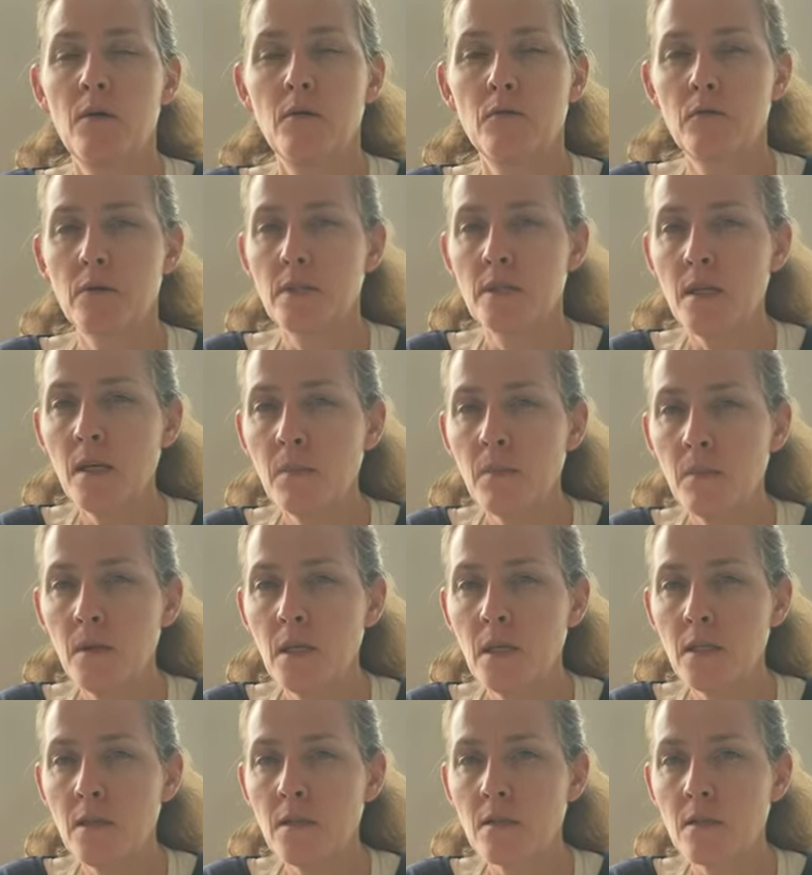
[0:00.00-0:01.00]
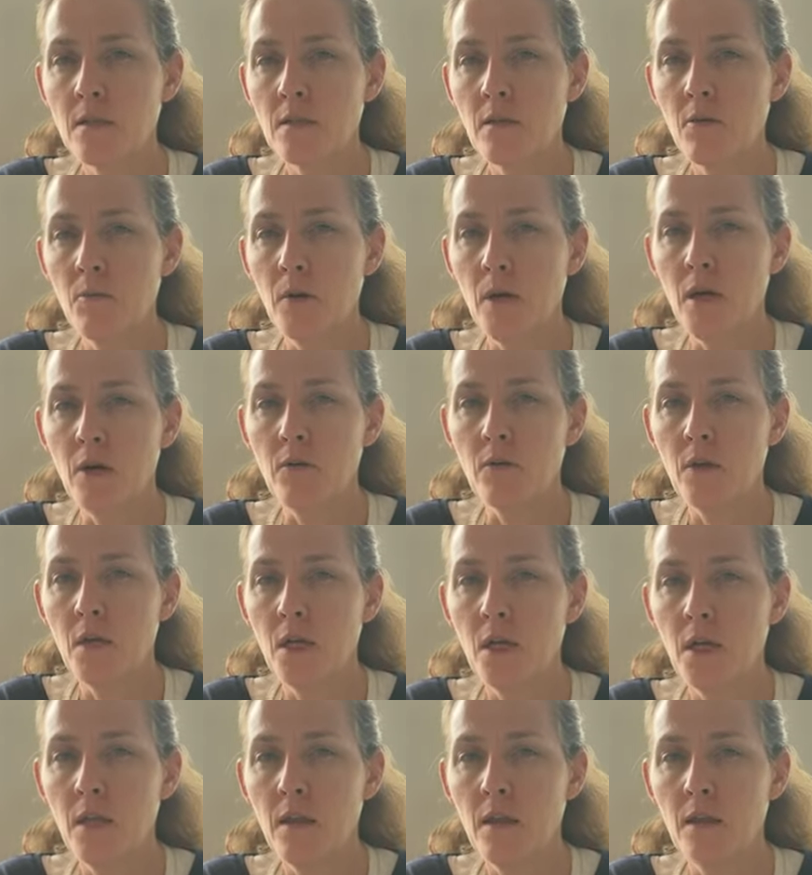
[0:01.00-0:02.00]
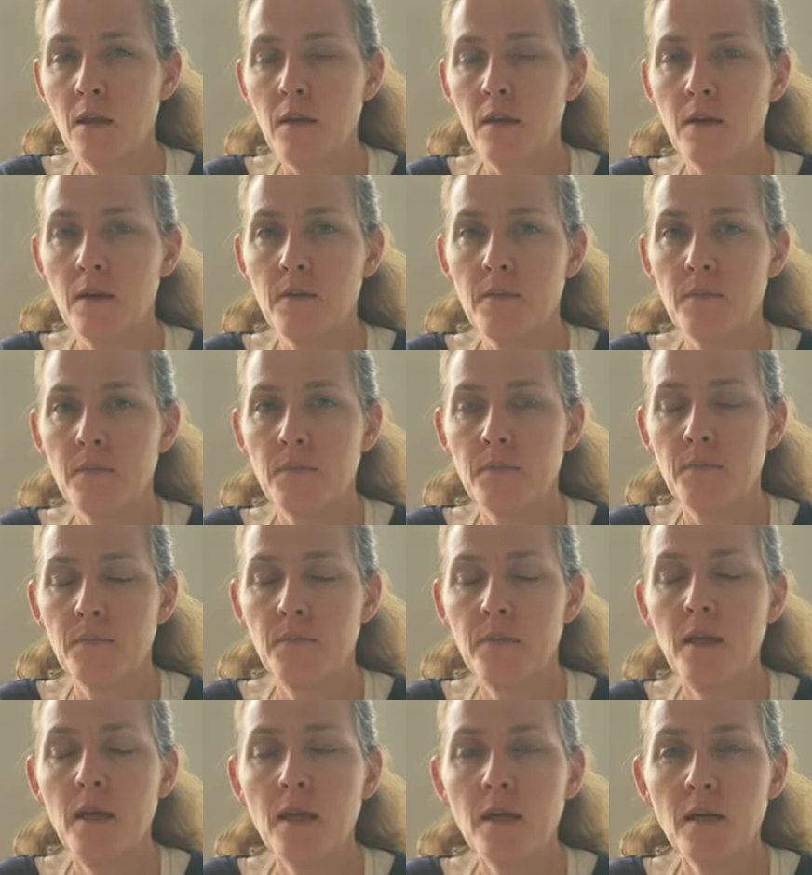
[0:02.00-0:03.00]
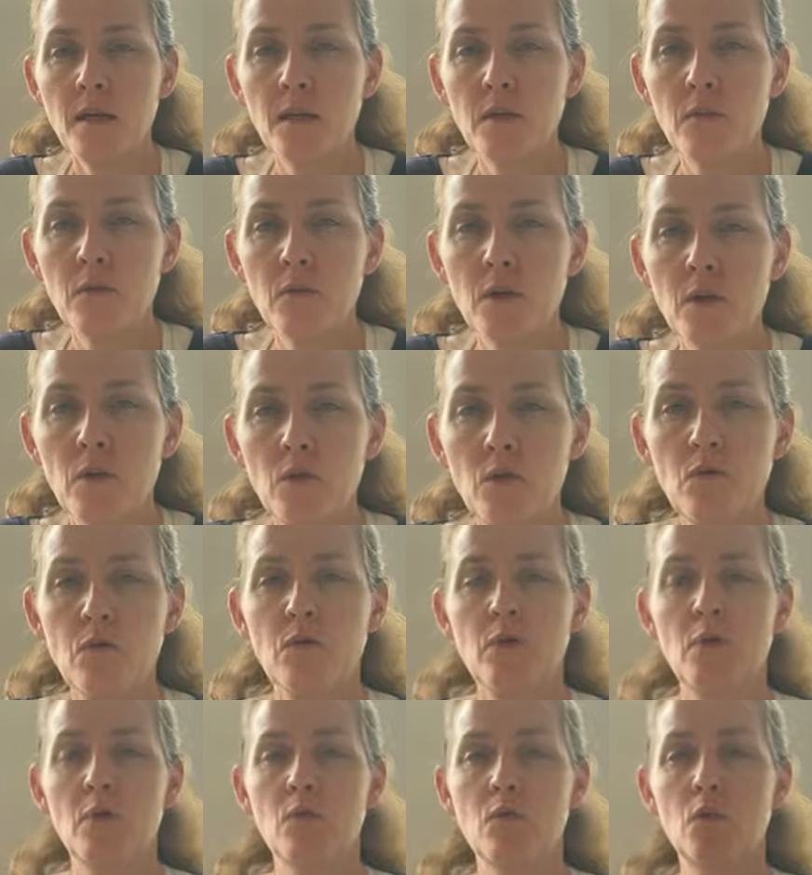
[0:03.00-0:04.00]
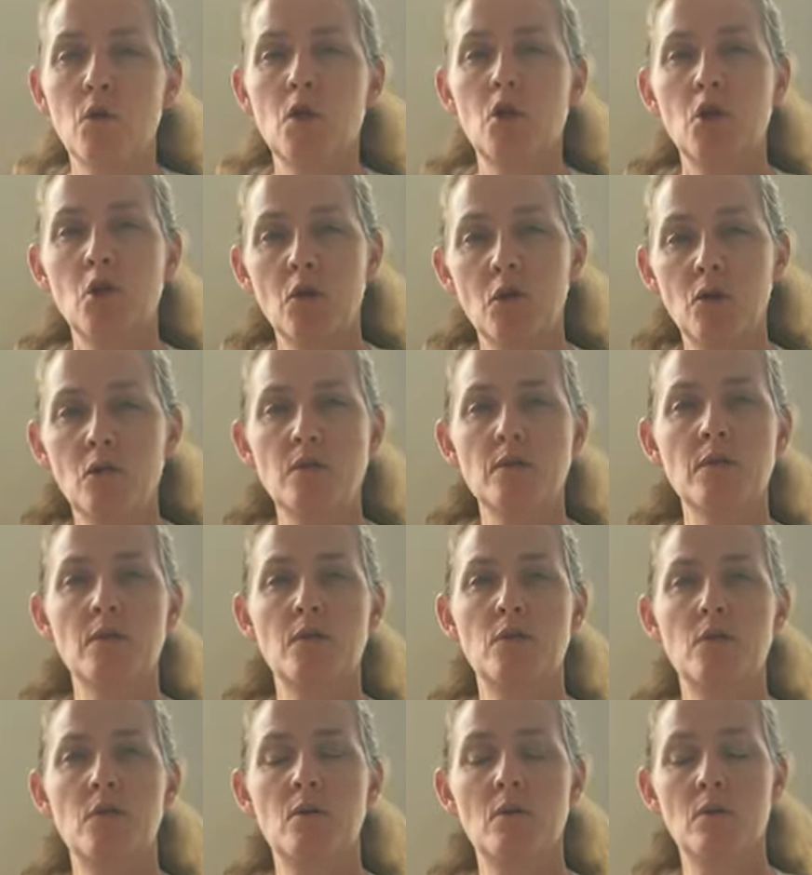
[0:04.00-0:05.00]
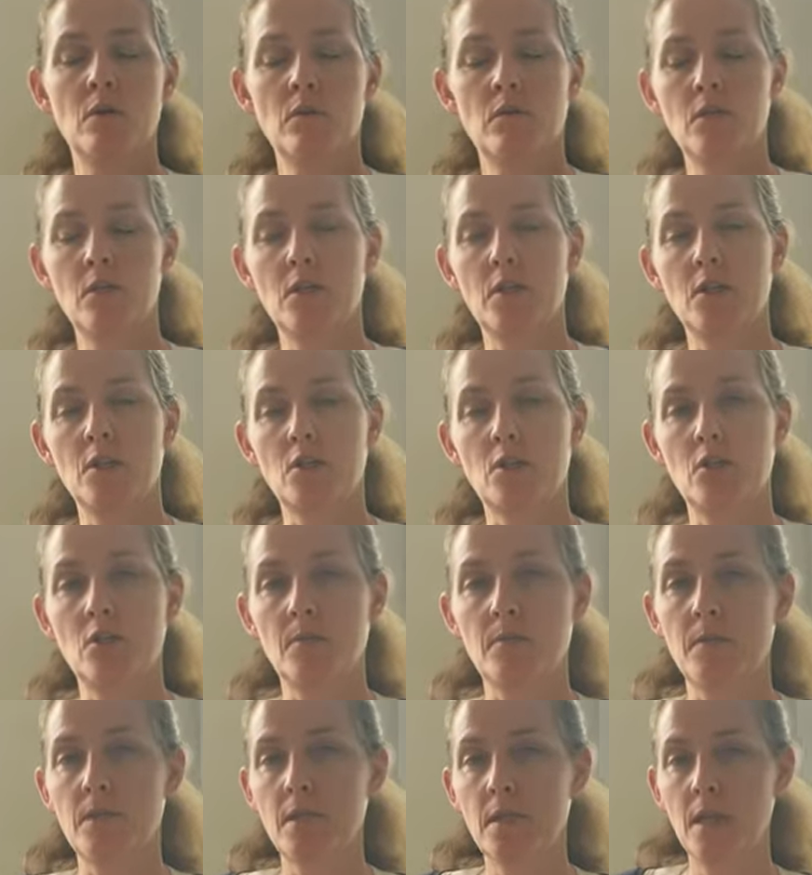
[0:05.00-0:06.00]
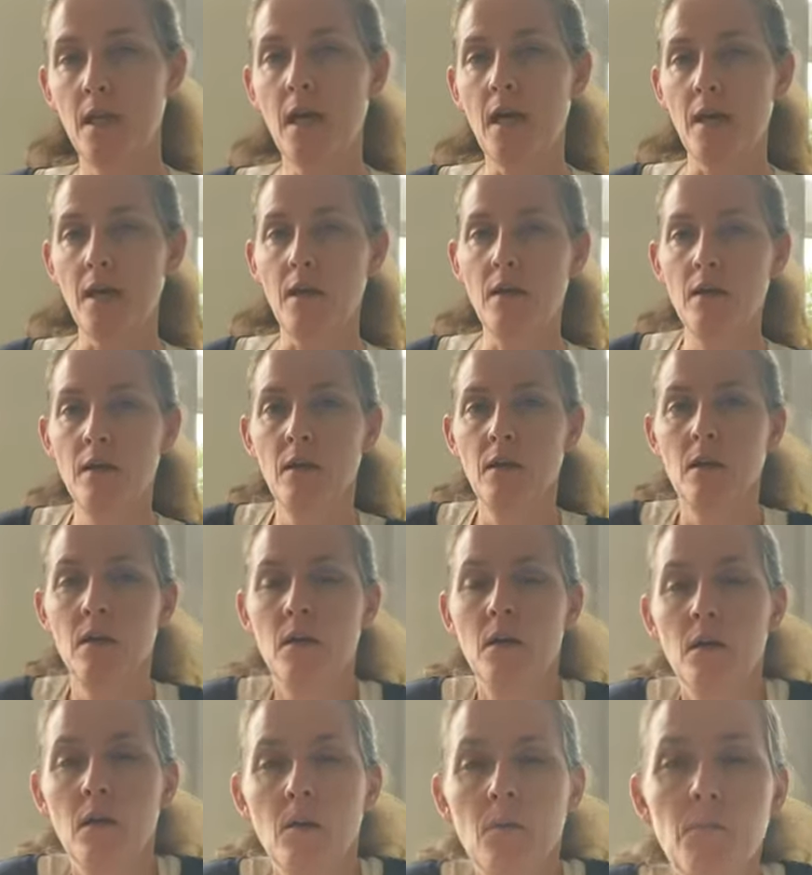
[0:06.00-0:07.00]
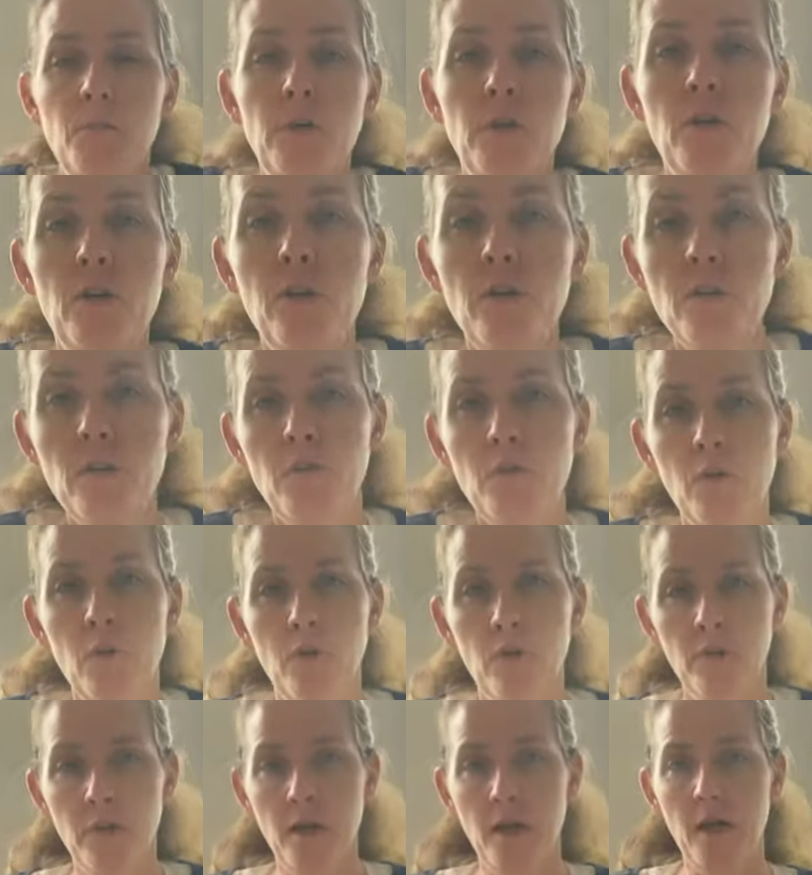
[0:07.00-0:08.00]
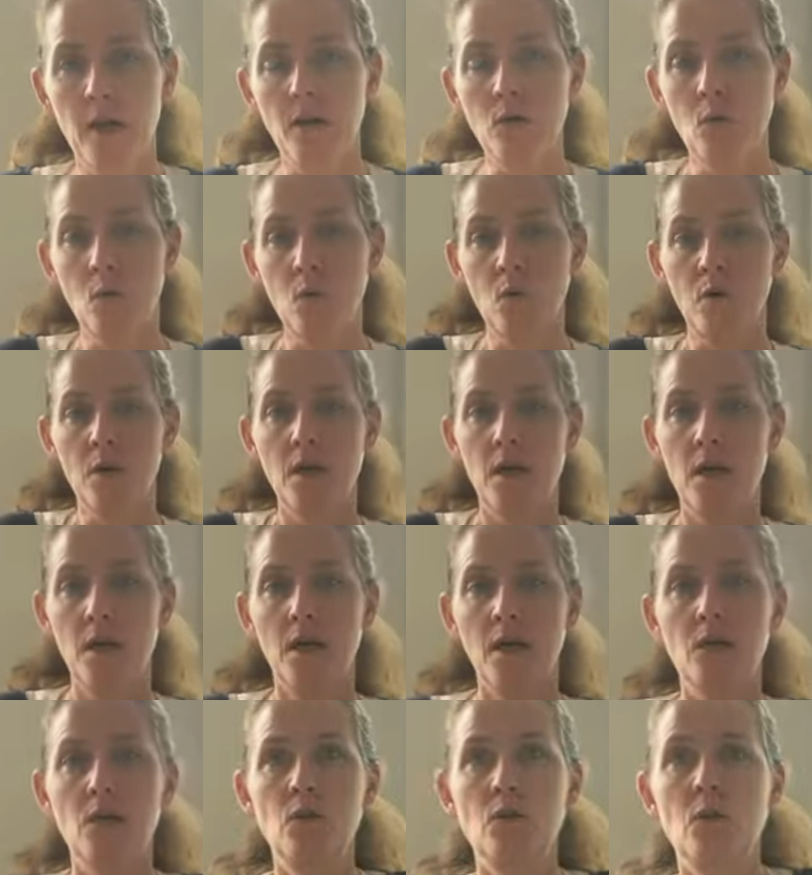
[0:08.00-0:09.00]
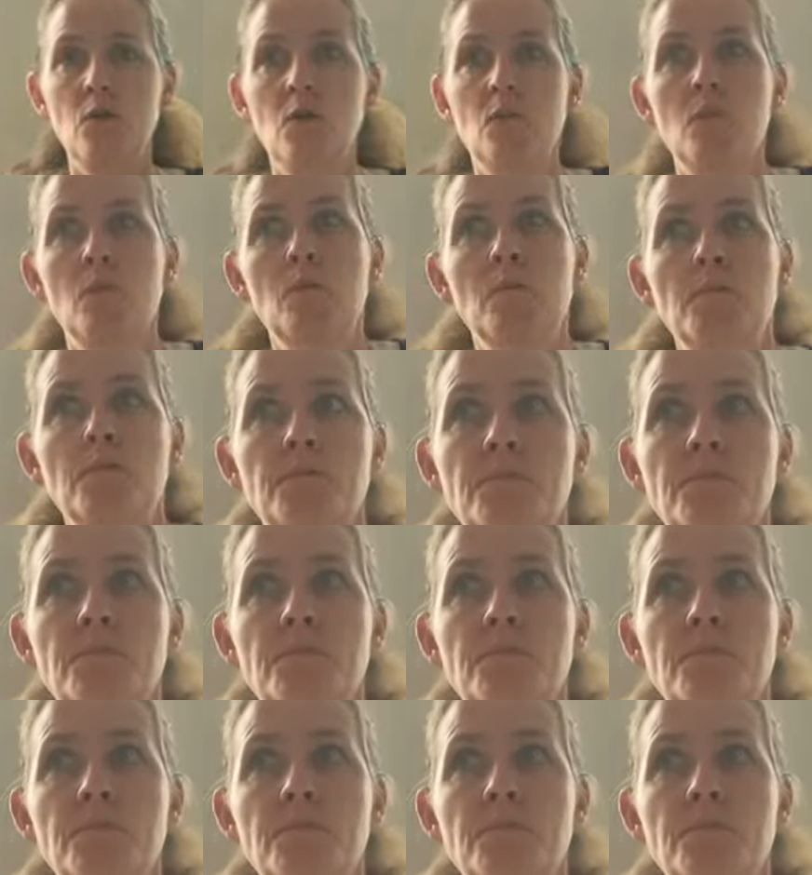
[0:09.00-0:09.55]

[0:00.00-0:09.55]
resentment about anything negative that you feel recurs in your relationships today because of all of that? Or can you